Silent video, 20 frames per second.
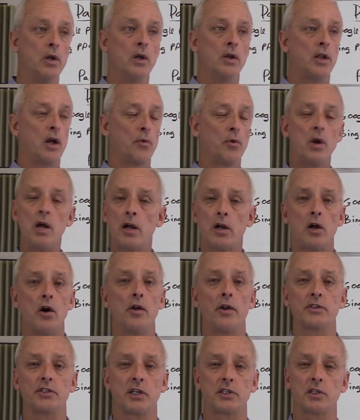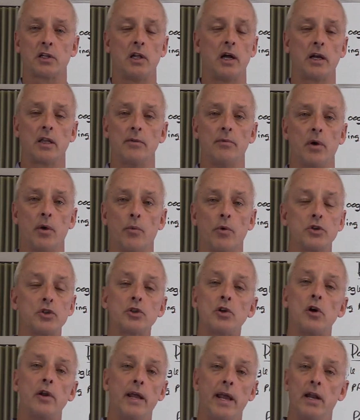Now, we're not calling at 6 o'clock in the morning. We're just
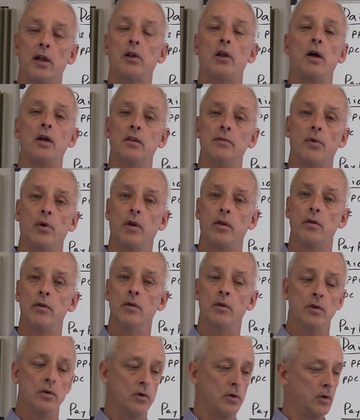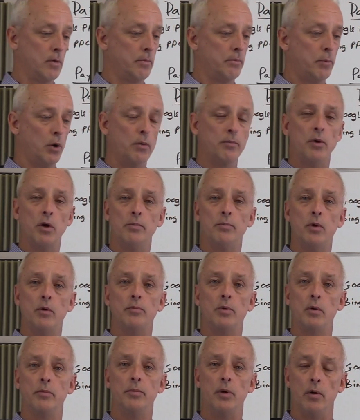calling at 8 o'clock in the morning. Boom, boom, boom,
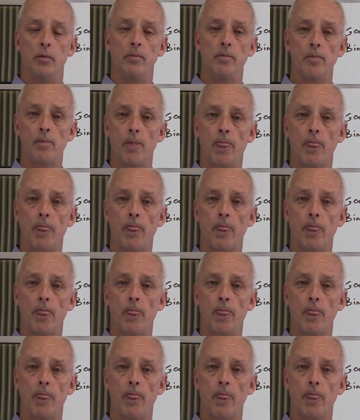boom, boom.